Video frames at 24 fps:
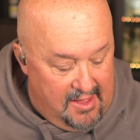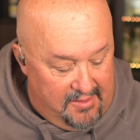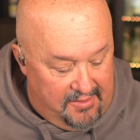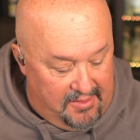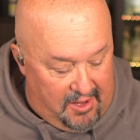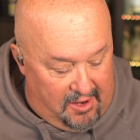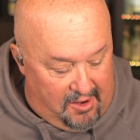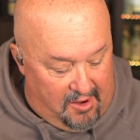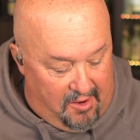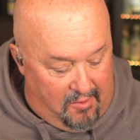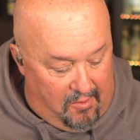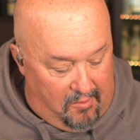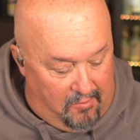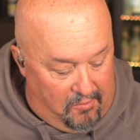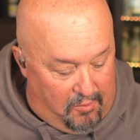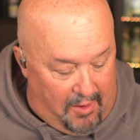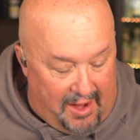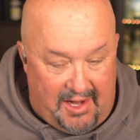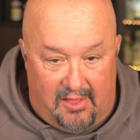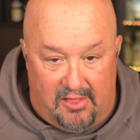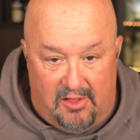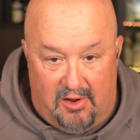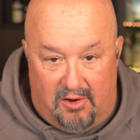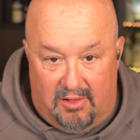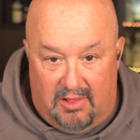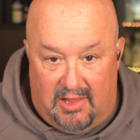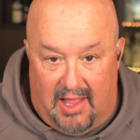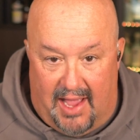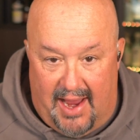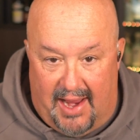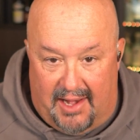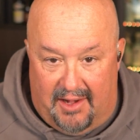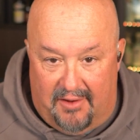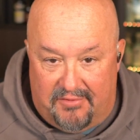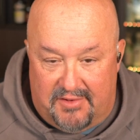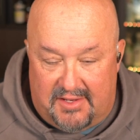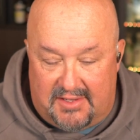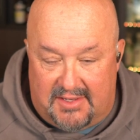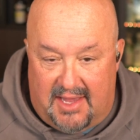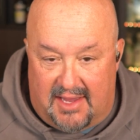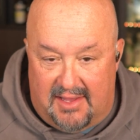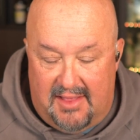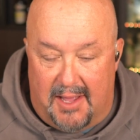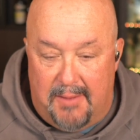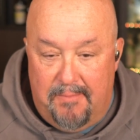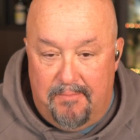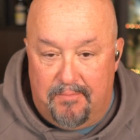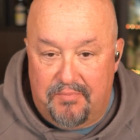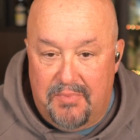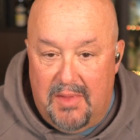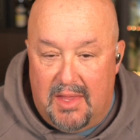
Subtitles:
their regular line of tequila.